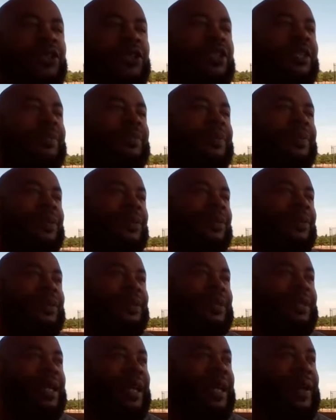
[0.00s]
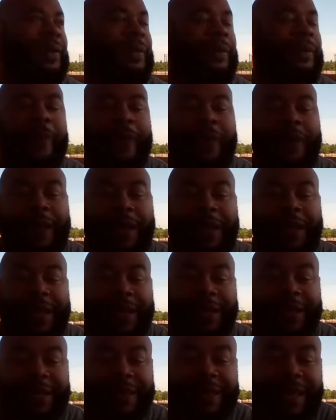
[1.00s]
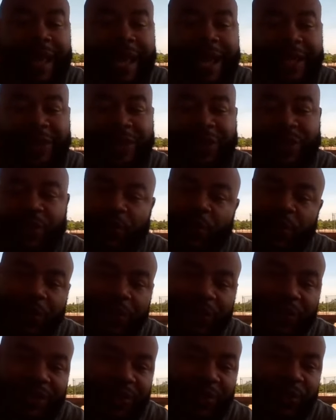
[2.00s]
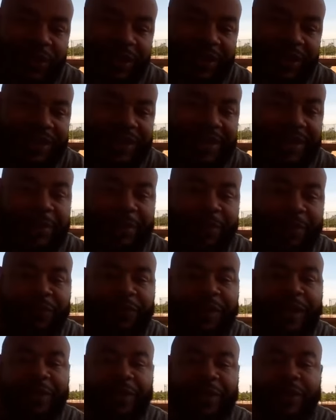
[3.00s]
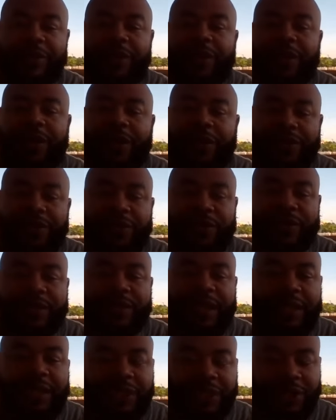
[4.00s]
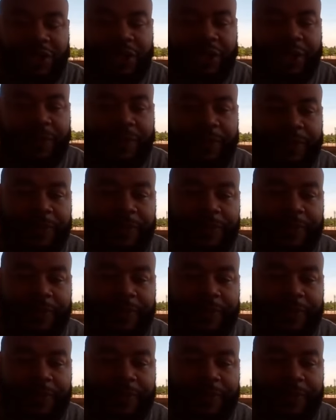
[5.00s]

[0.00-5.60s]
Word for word: you coming on today. Any last words of wisdom, final thoughts you would like to share?